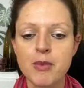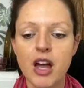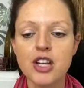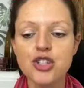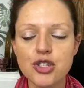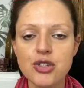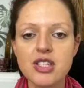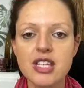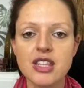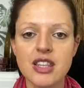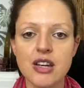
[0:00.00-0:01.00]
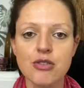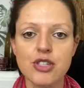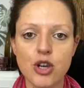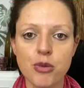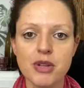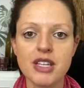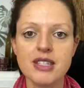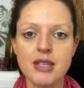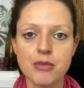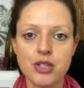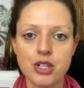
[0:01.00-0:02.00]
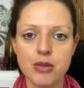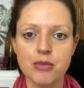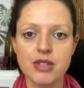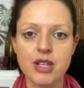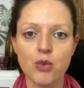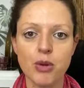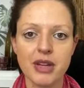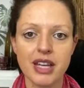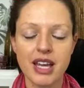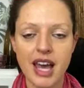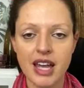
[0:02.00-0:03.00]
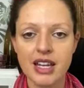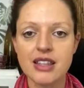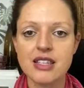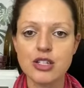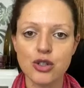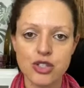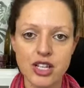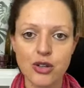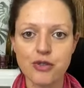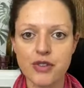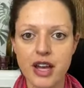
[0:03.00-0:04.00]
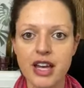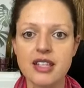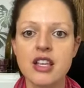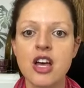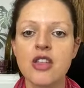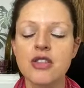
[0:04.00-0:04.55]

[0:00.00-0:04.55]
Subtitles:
I do see that there are so many symptoms that women get in this luteal phase: